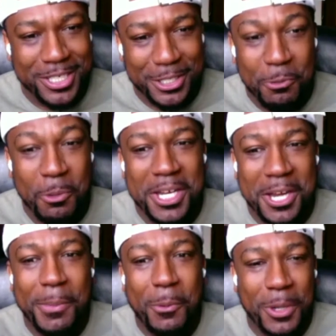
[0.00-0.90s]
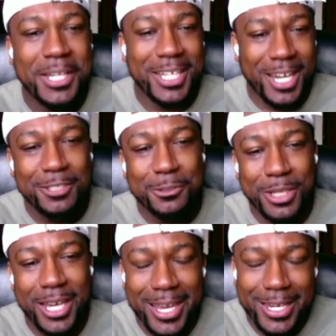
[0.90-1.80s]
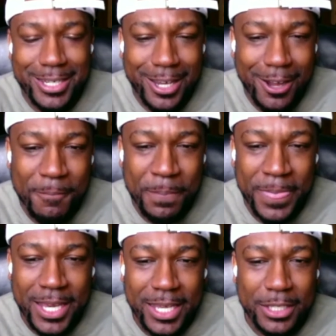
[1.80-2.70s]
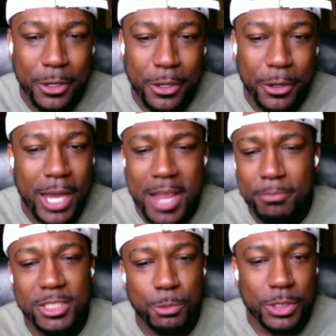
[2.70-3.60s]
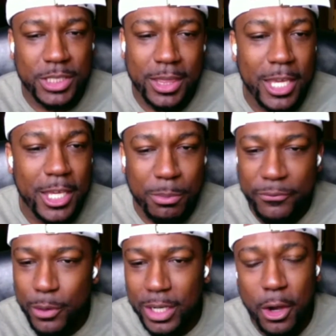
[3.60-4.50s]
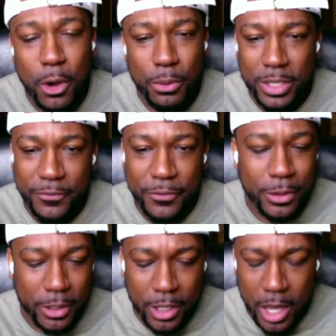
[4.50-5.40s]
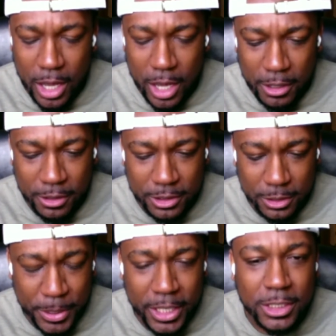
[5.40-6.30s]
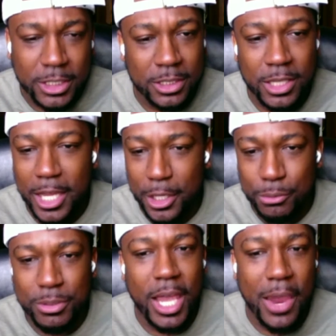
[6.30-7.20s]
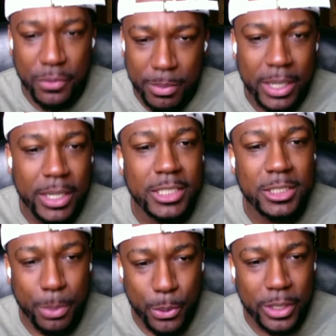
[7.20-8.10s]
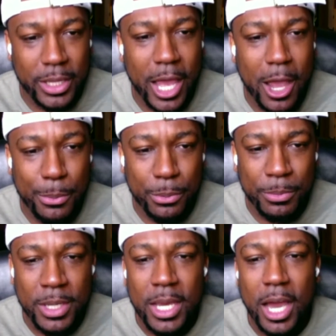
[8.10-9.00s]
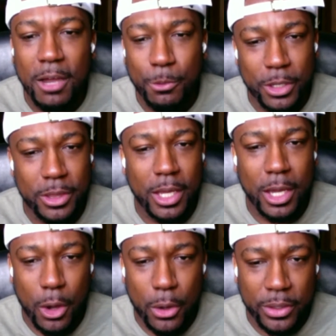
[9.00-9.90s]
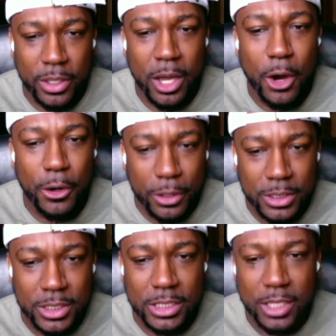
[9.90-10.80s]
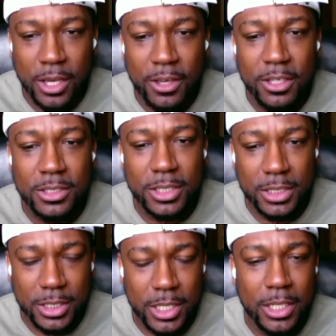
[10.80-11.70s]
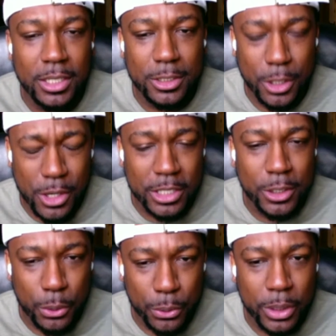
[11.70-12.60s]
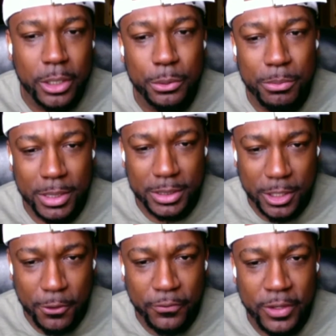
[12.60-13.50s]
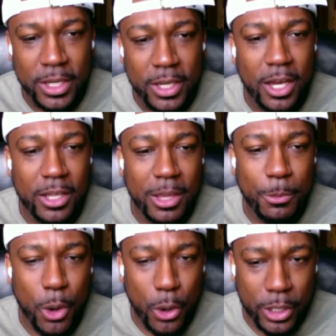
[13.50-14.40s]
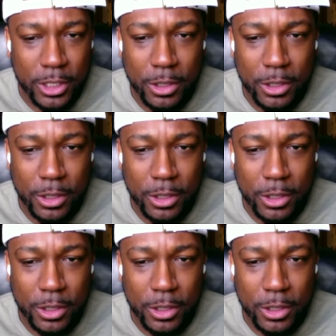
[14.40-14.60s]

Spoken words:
You went #1 in the country." And I just want to say thank you before I go any further. Speak and just thank you to everybody that supported the album. I want to thank all the artists. It's 16 in total, including myself, that were on it